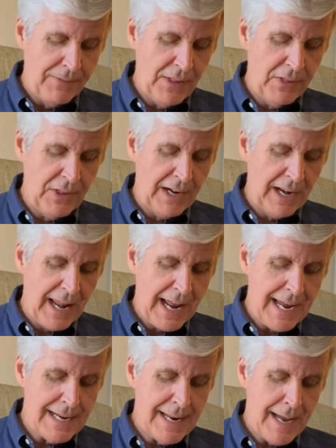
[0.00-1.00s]
that the
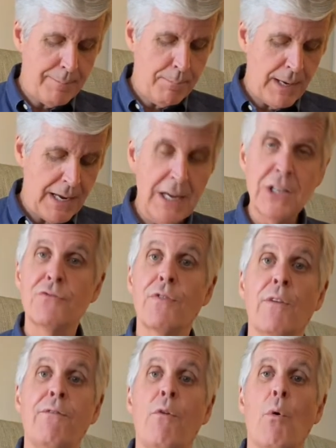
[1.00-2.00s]
land had peace
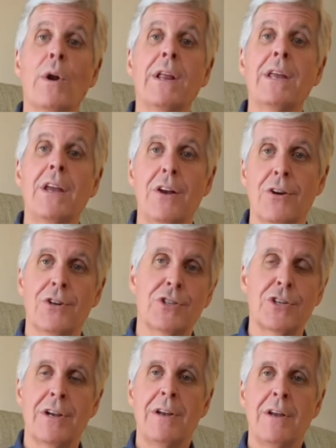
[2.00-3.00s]
for 40
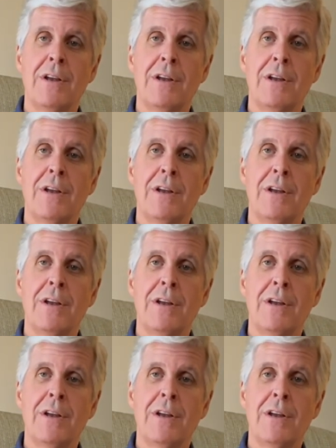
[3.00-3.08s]
years